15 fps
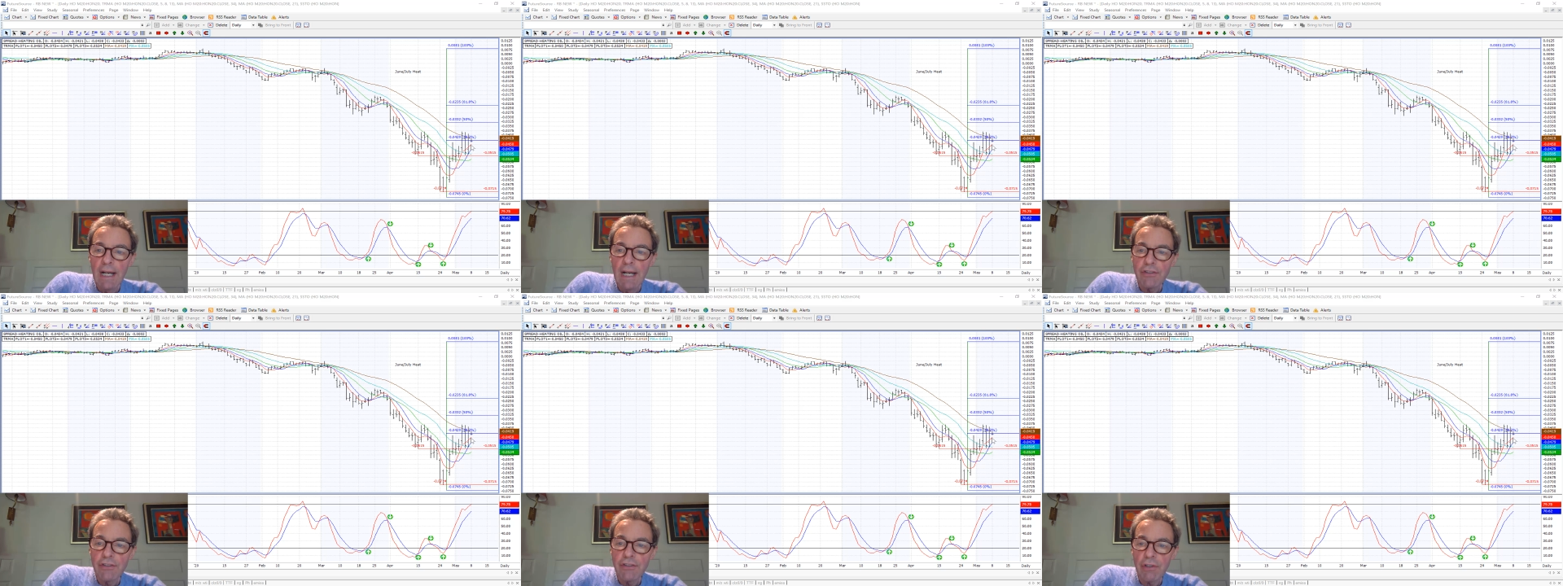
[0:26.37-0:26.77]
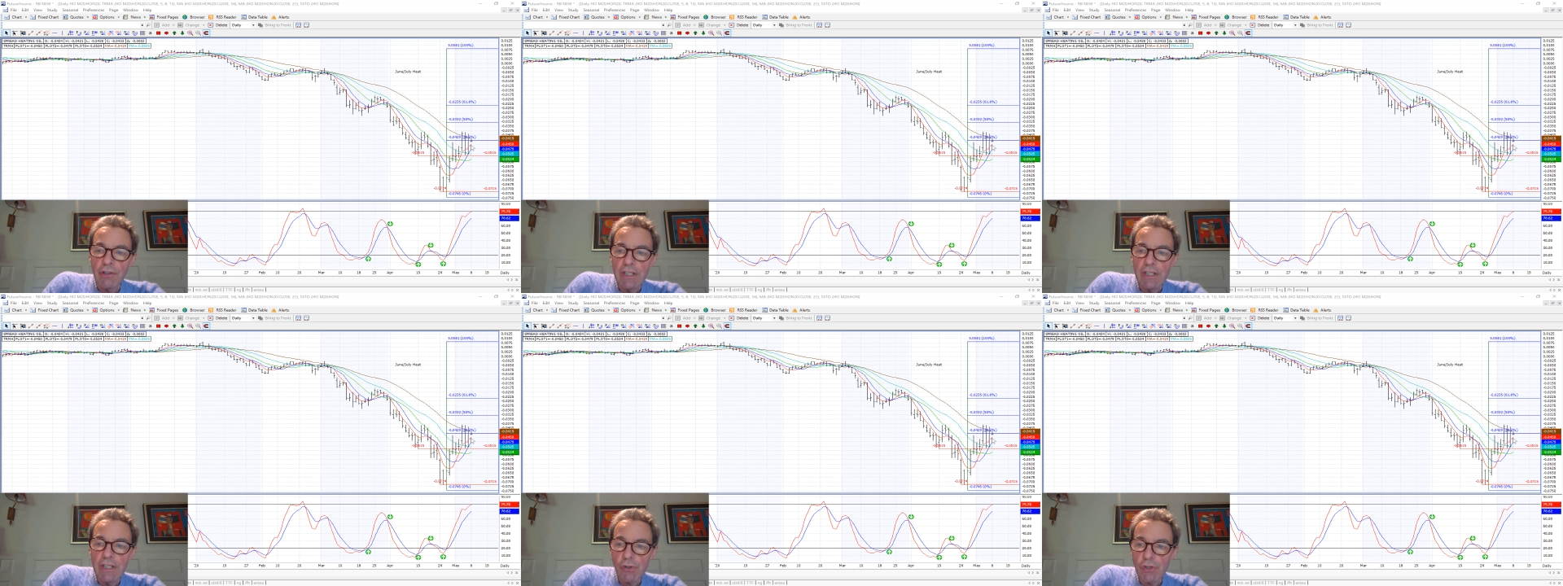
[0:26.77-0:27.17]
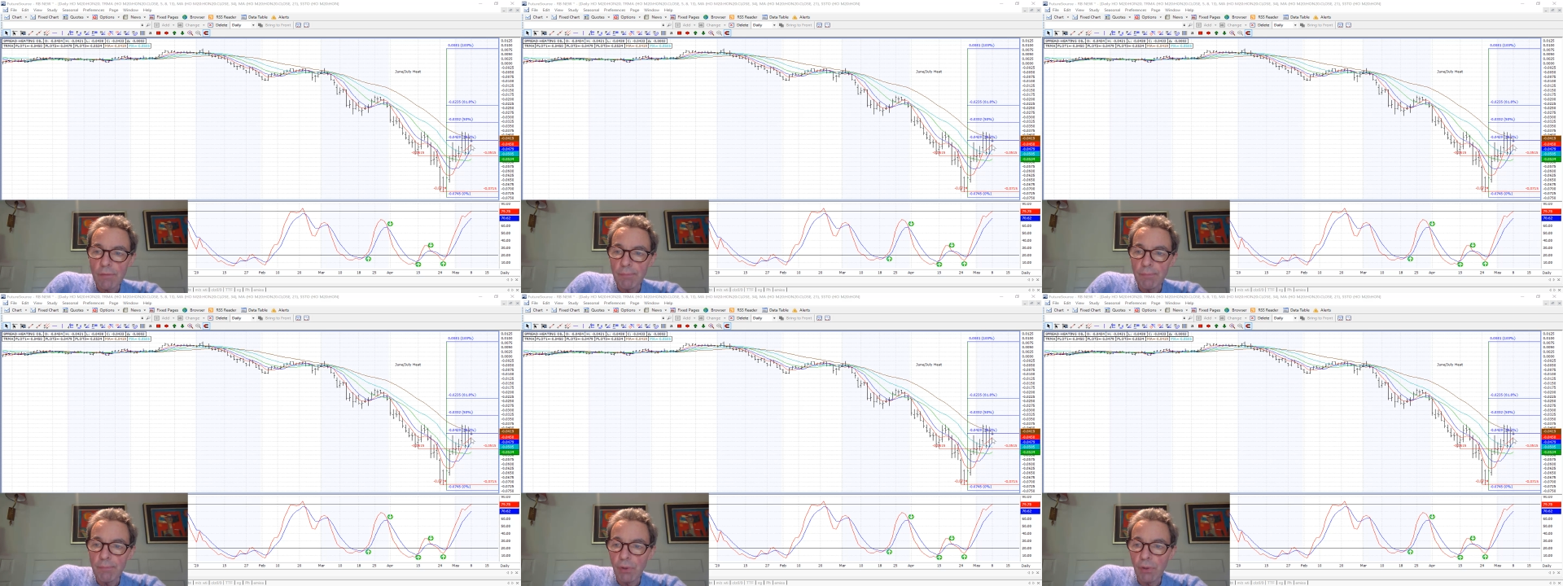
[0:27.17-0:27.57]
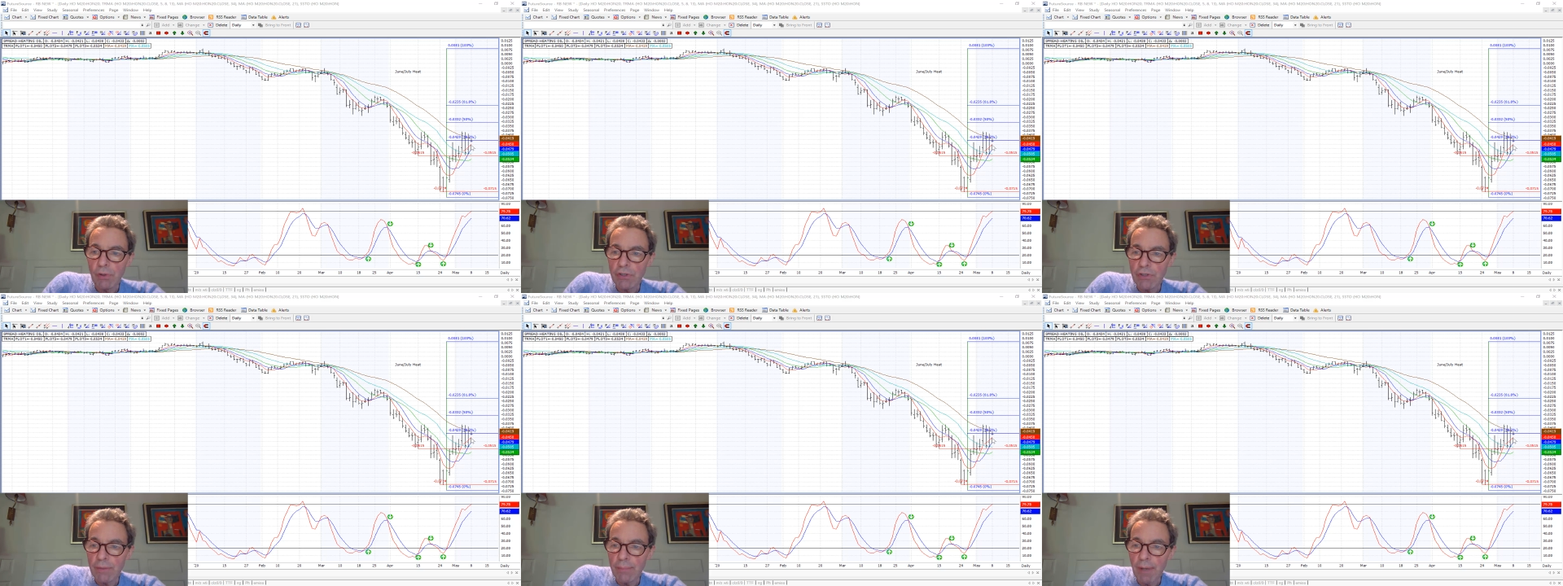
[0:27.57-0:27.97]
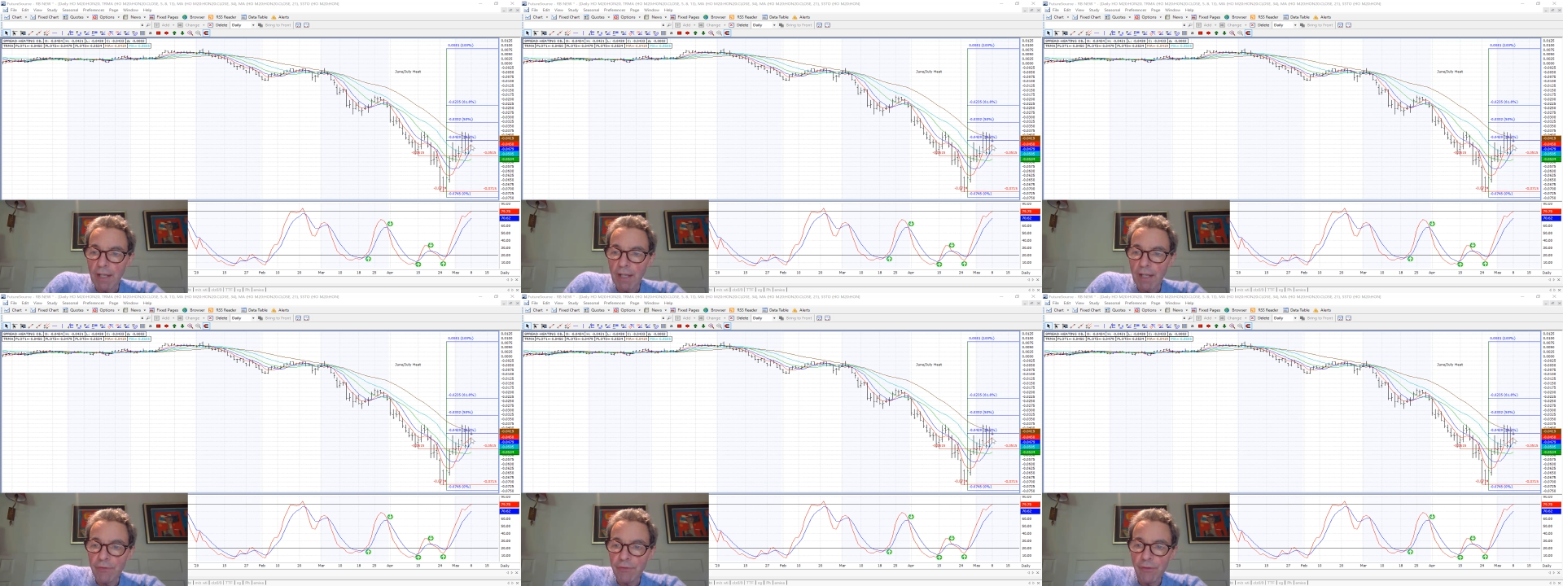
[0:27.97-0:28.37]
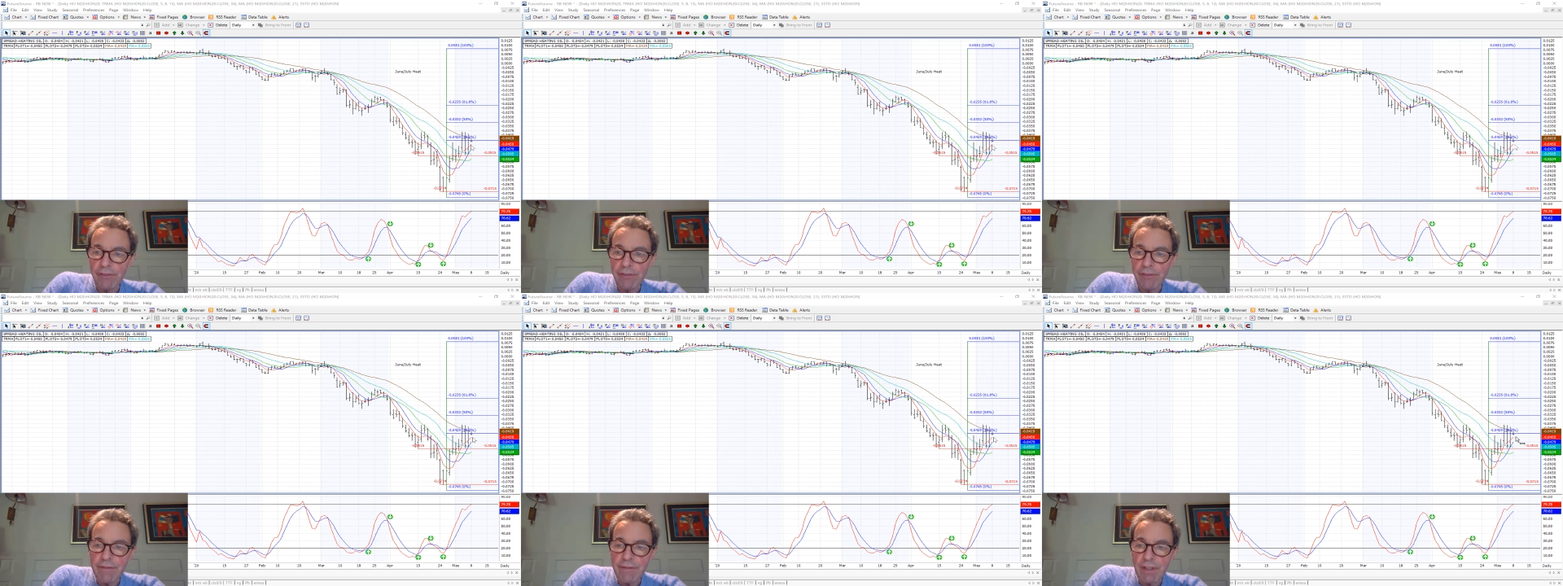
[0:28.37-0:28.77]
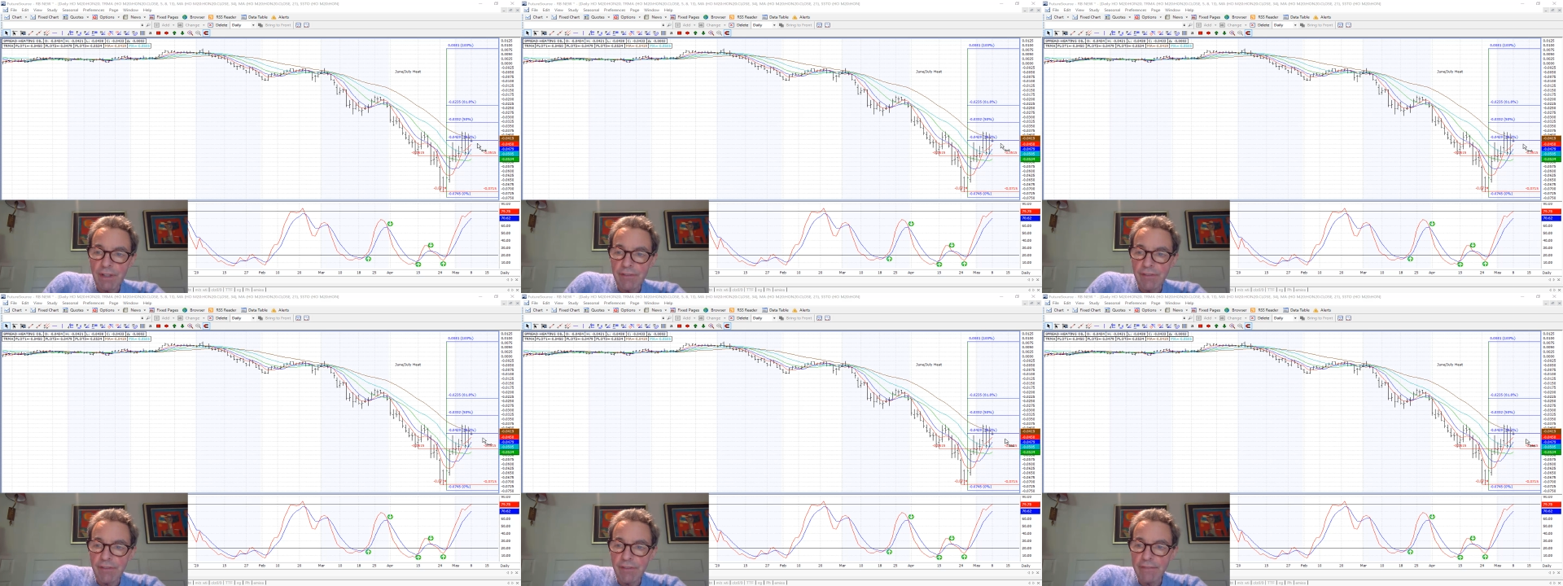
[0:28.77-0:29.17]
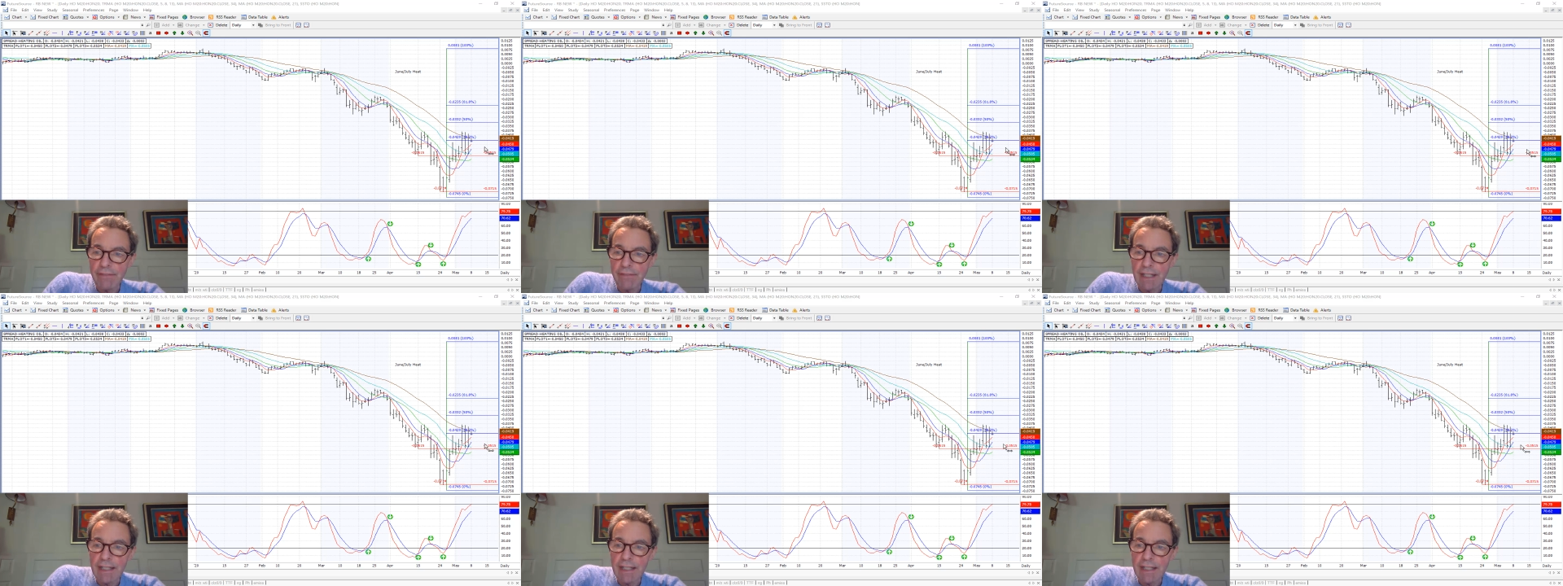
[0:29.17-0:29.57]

And so initial support is at minus 450 the 5-day,